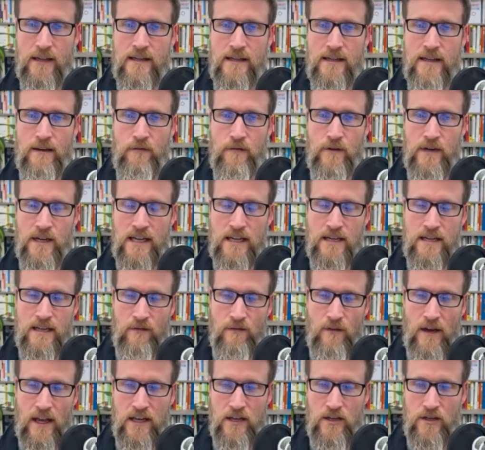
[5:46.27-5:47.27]
and different
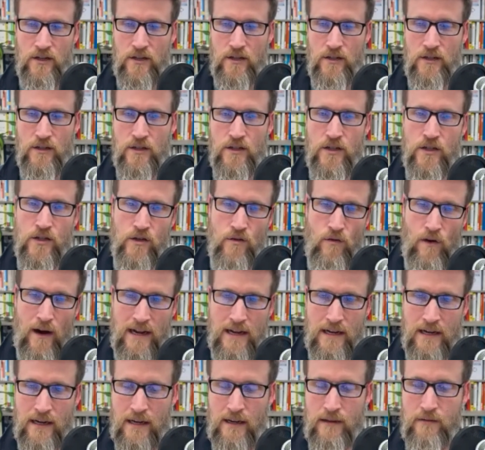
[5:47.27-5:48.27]
interventions,
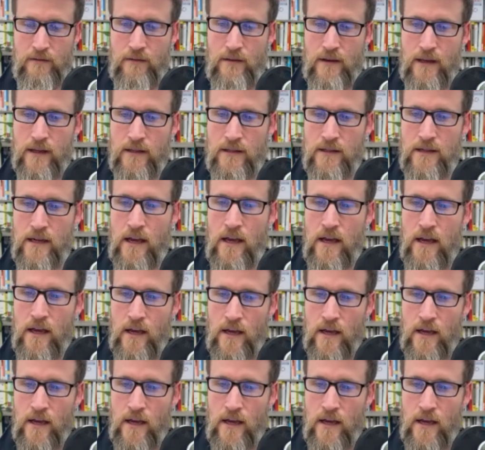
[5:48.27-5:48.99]
training and things.